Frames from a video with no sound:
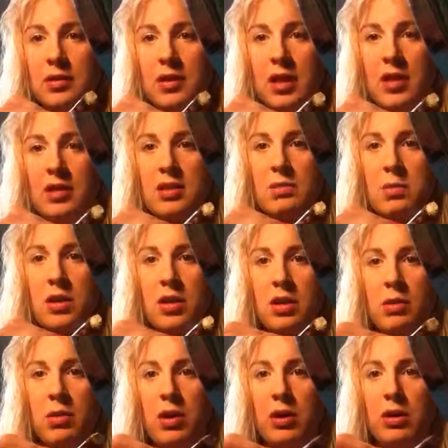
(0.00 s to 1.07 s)
that's what
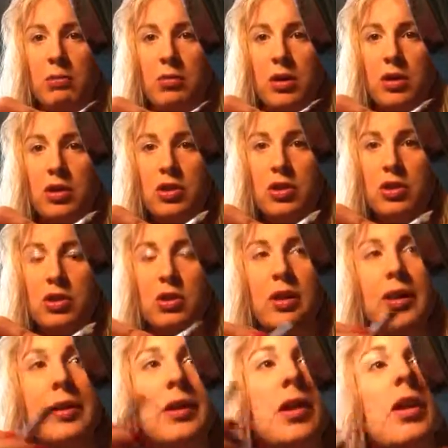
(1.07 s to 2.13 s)
you want your brush to look like.